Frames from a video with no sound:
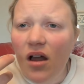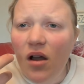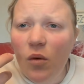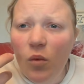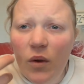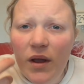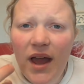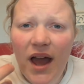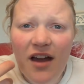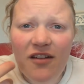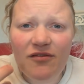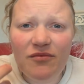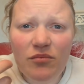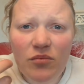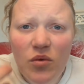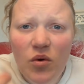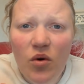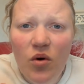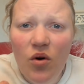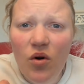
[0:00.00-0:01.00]
we have
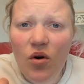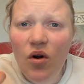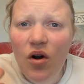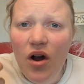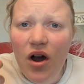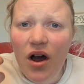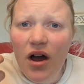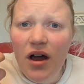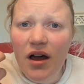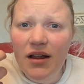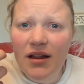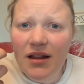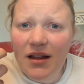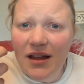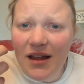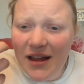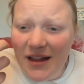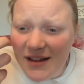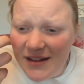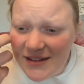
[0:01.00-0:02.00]
more
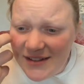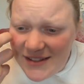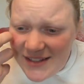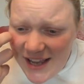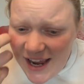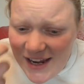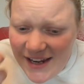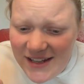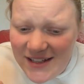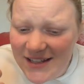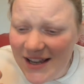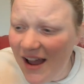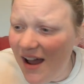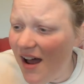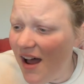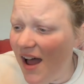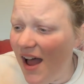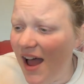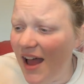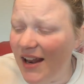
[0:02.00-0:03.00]

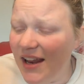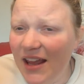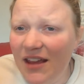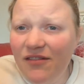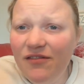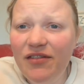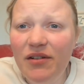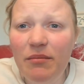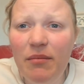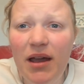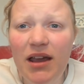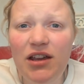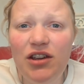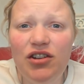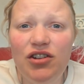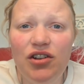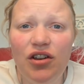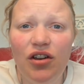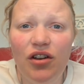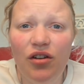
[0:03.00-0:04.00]
data and
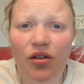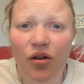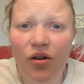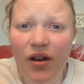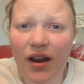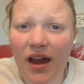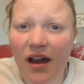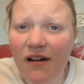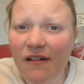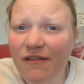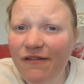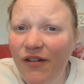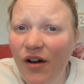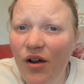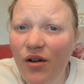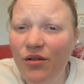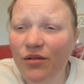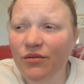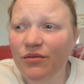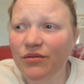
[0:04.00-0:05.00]
information on our
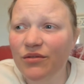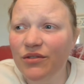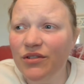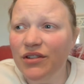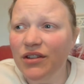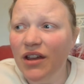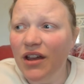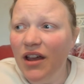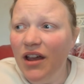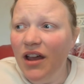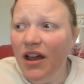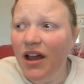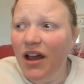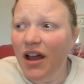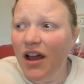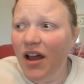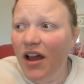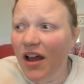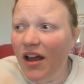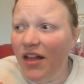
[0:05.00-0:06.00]
phones
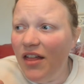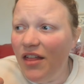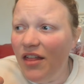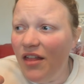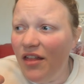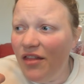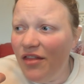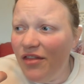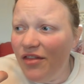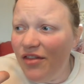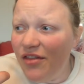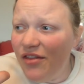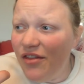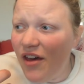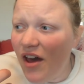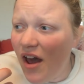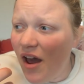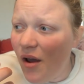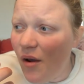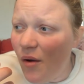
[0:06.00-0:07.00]

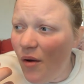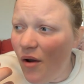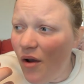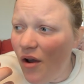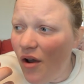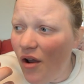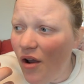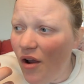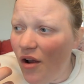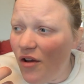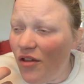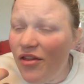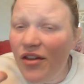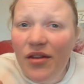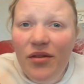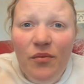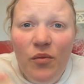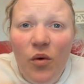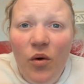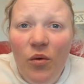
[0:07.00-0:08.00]

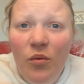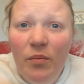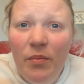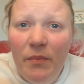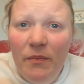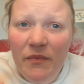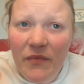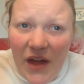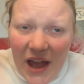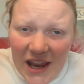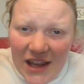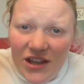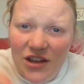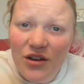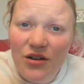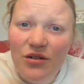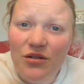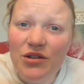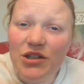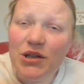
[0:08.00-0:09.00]
than what they
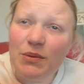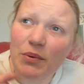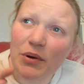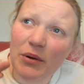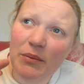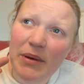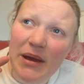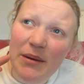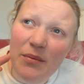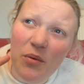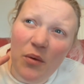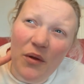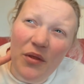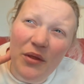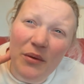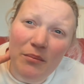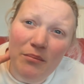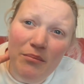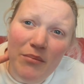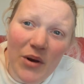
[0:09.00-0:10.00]
use to put people on
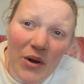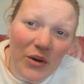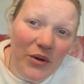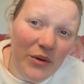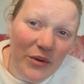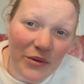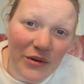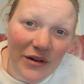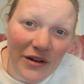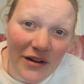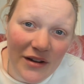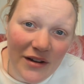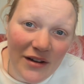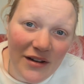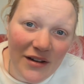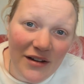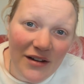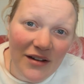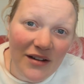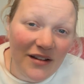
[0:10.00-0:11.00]
the moon.
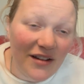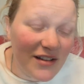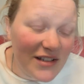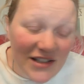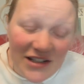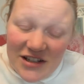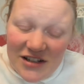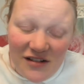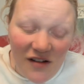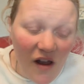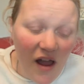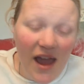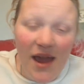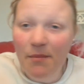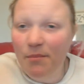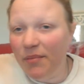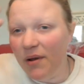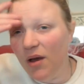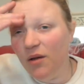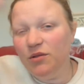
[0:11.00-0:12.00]
That's just
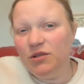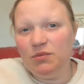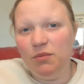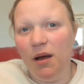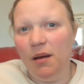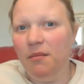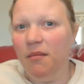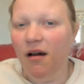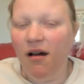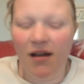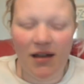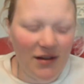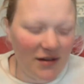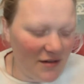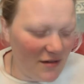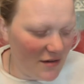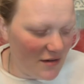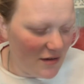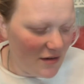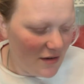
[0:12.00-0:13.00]
like, it blows my
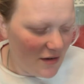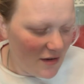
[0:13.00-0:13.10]
mind.